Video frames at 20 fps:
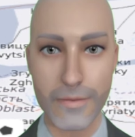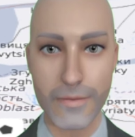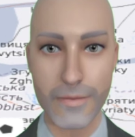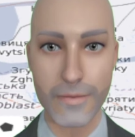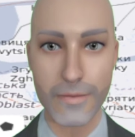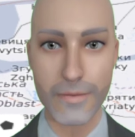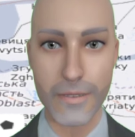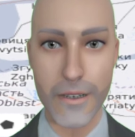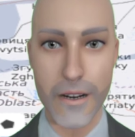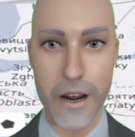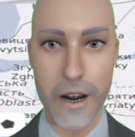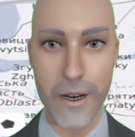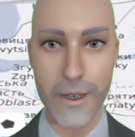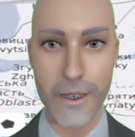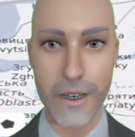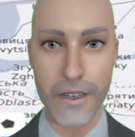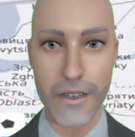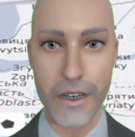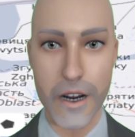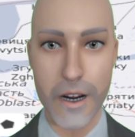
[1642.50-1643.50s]
3 hours
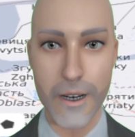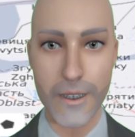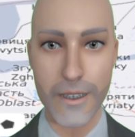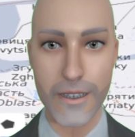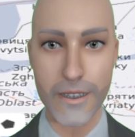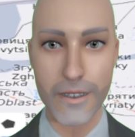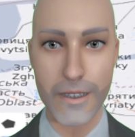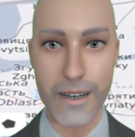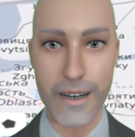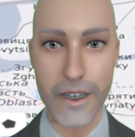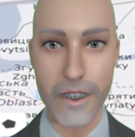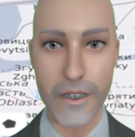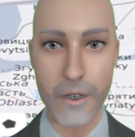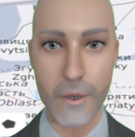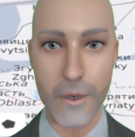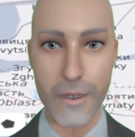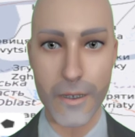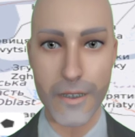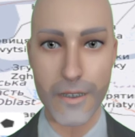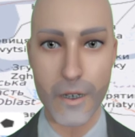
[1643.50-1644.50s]
ago, the United States and
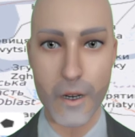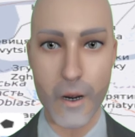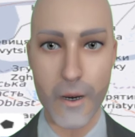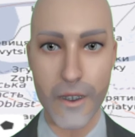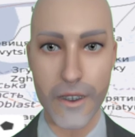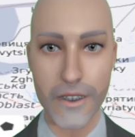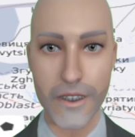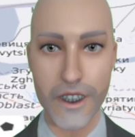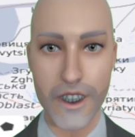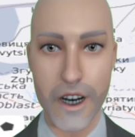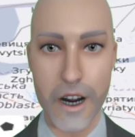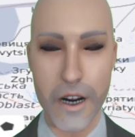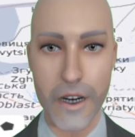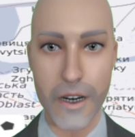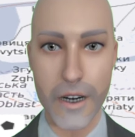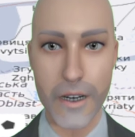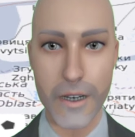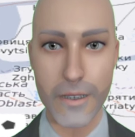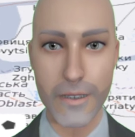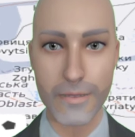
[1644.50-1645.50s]
Europe have warned
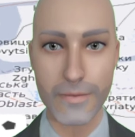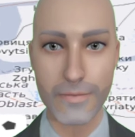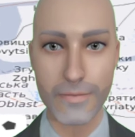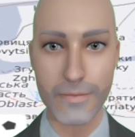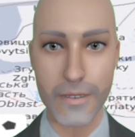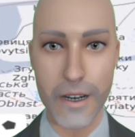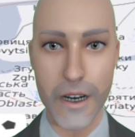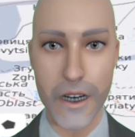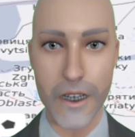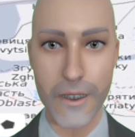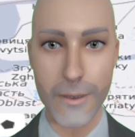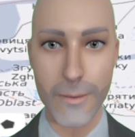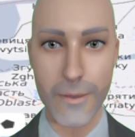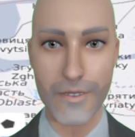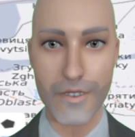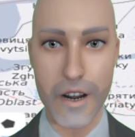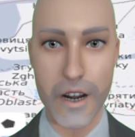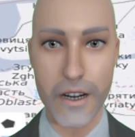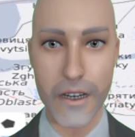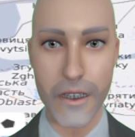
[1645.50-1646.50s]
China against
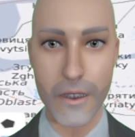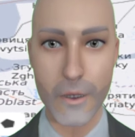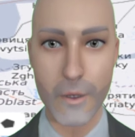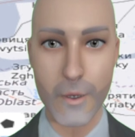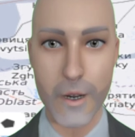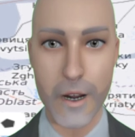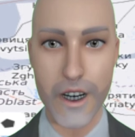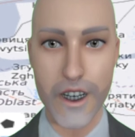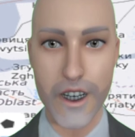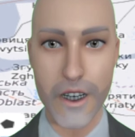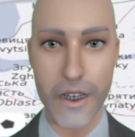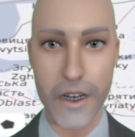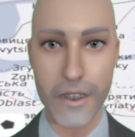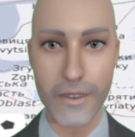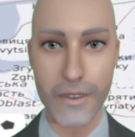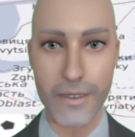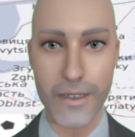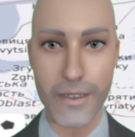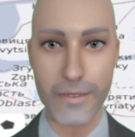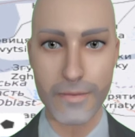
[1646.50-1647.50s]
providing Russian
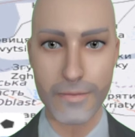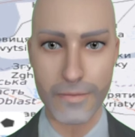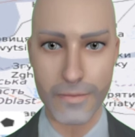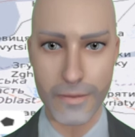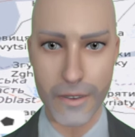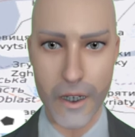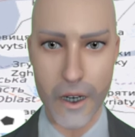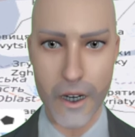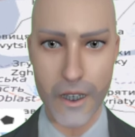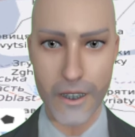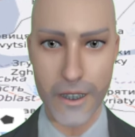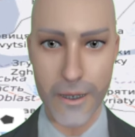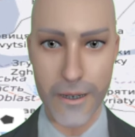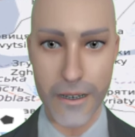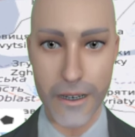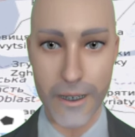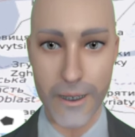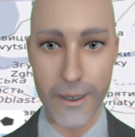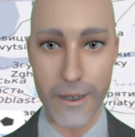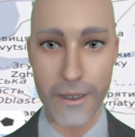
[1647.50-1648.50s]
military
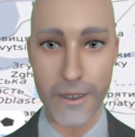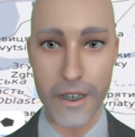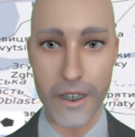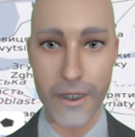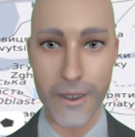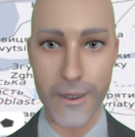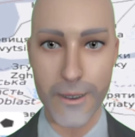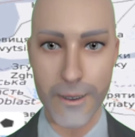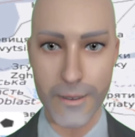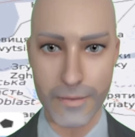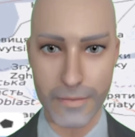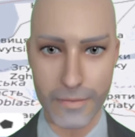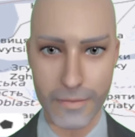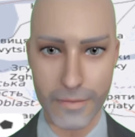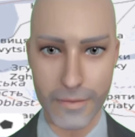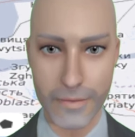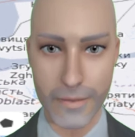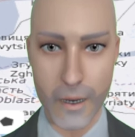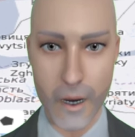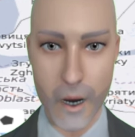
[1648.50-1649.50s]
assistance
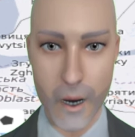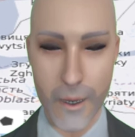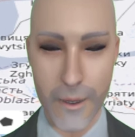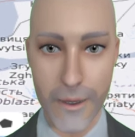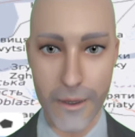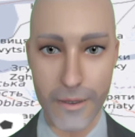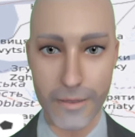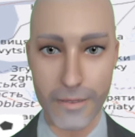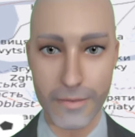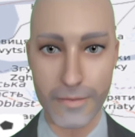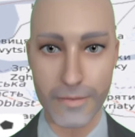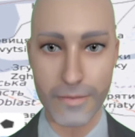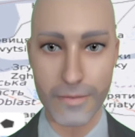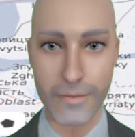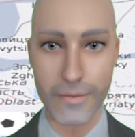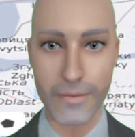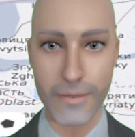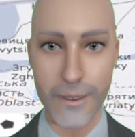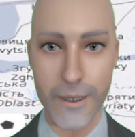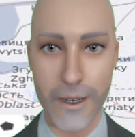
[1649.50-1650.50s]
or
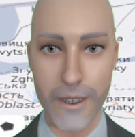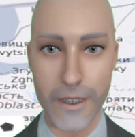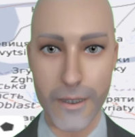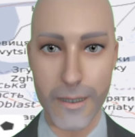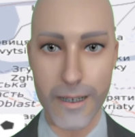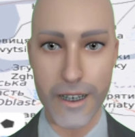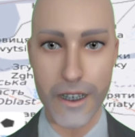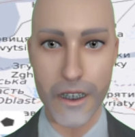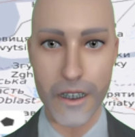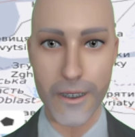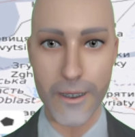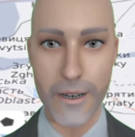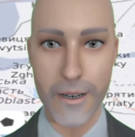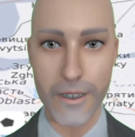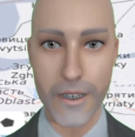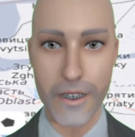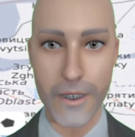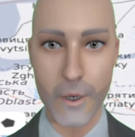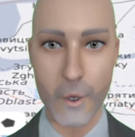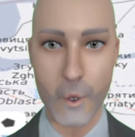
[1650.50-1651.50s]
systematic
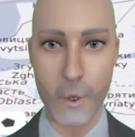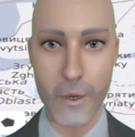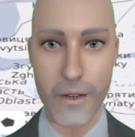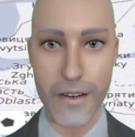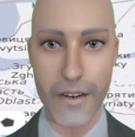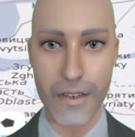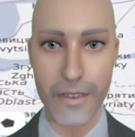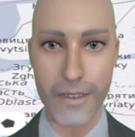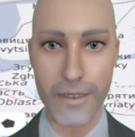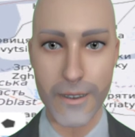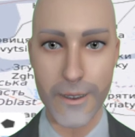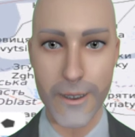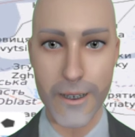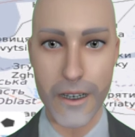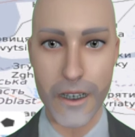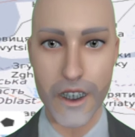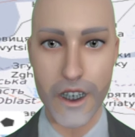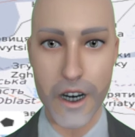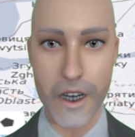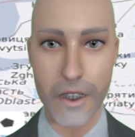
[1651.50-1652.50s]
assistance with
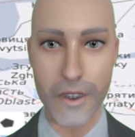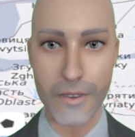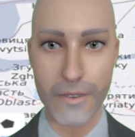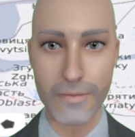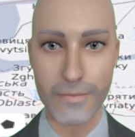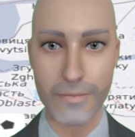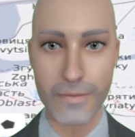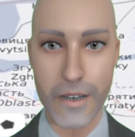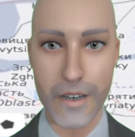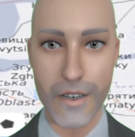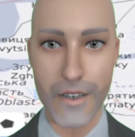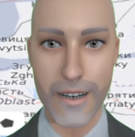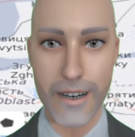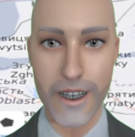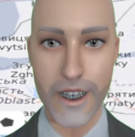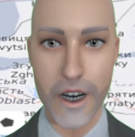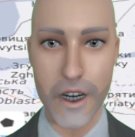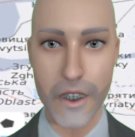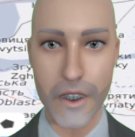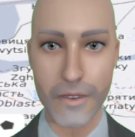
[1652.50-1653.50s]
sanction
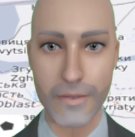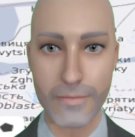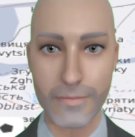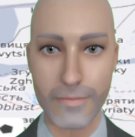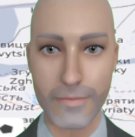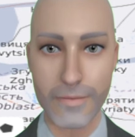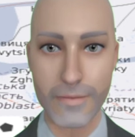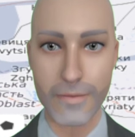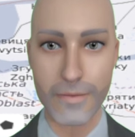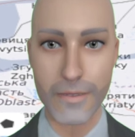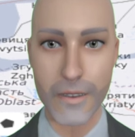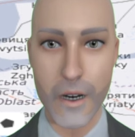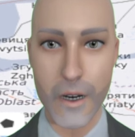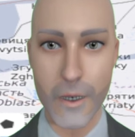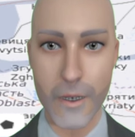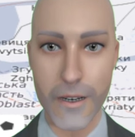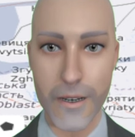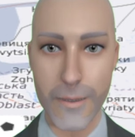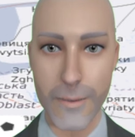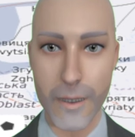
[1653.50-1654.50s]
evasion. Quote,
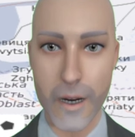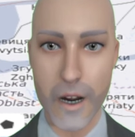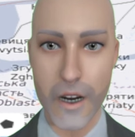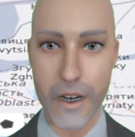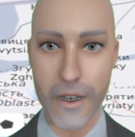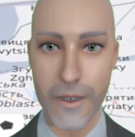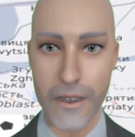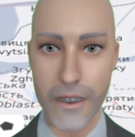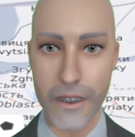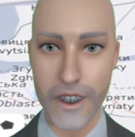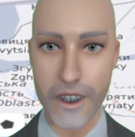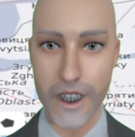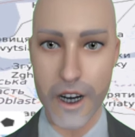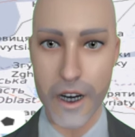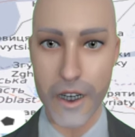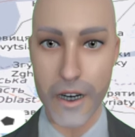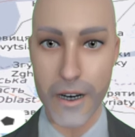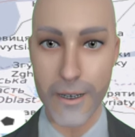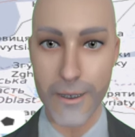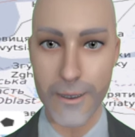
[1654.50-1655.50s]
we are monitoring
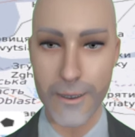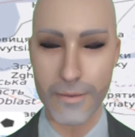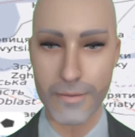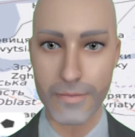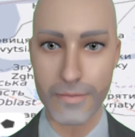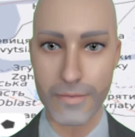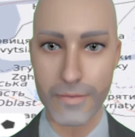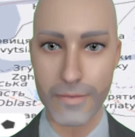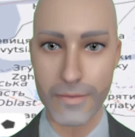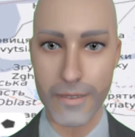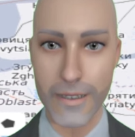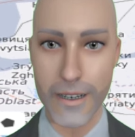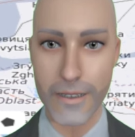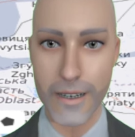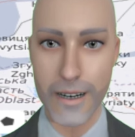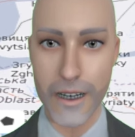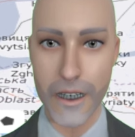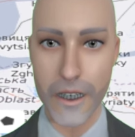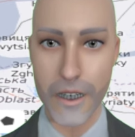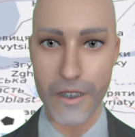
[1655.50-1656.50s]
China's
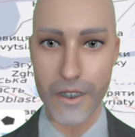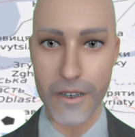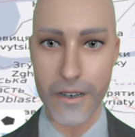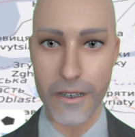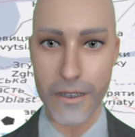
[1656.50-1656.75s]
activity